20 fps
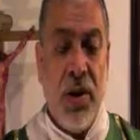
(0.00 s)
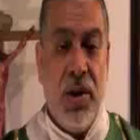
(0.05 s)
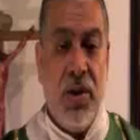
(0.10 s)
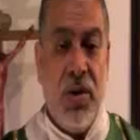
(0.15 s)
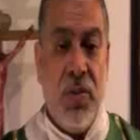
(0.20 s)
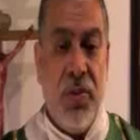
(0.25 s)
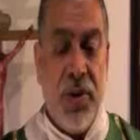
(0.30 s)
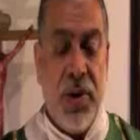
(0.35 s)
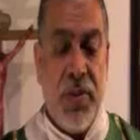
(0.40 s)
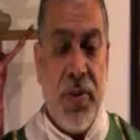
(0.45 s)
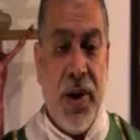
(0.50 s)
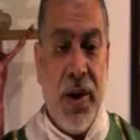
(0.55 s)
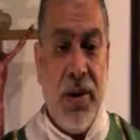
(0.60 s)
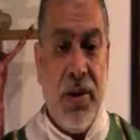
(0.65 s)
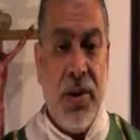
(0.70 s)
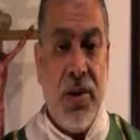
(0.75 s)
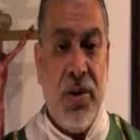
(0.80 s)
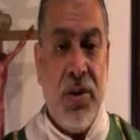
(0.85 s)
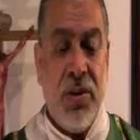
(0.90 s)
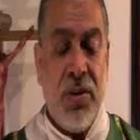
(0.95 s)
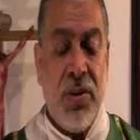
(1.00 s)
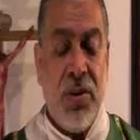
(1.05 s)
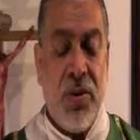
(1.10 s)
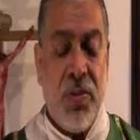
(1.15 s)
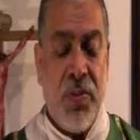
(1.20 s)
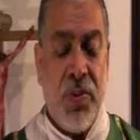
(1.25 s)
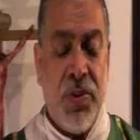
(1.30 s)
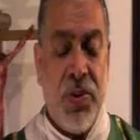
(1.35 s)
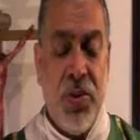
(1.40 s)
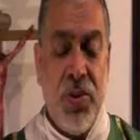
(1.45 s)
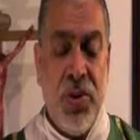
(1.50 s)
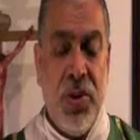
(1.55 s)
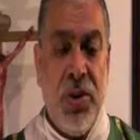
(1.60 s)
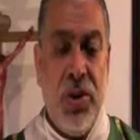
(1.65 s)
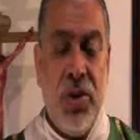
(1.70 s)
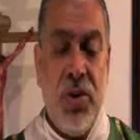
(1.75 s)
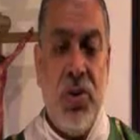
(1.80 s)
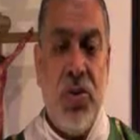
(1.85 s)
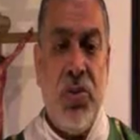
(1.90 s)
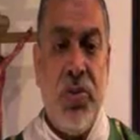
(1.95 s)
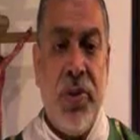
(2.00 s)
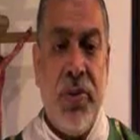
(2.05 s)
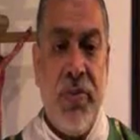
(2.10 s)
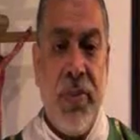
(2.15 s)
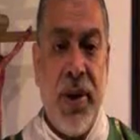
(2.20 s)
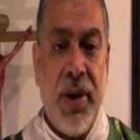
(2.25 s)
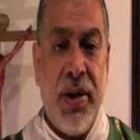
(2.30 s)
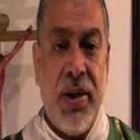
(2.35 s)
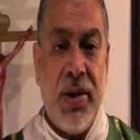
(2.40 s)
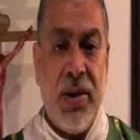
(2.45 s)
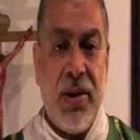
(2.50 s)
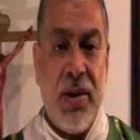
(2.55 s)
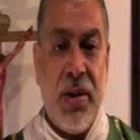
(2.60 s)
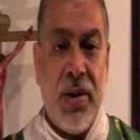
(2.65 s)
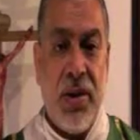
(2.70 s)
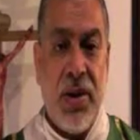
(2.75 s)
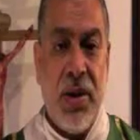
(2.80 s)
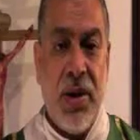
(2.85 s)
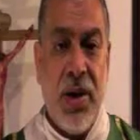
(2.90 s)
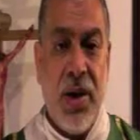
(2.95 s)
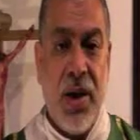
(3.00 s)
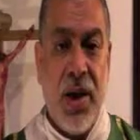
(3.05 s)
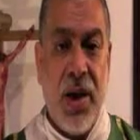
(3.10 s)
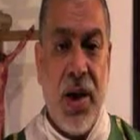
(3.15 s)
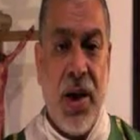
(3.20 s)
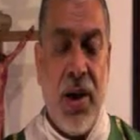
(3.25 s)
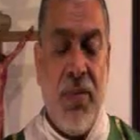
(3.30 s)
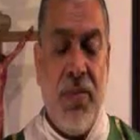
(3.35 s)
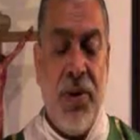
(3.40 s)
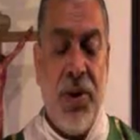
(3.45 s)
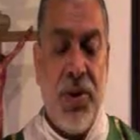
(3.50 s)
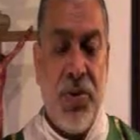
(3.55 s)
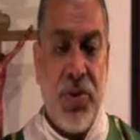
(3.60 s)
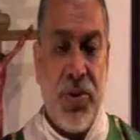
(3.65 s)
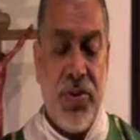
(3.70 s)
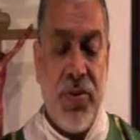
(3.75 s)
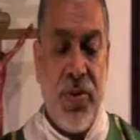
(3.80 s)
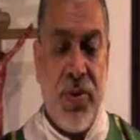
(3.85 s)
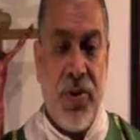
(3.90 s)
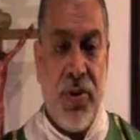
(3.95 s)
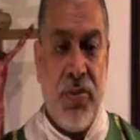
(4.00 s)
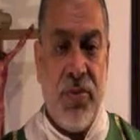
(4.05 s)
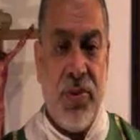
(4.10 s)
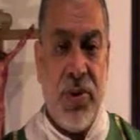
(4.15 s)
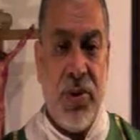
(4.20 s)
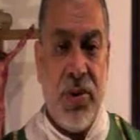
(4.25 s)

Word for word: to be granted the opportunity to repent and be transformed.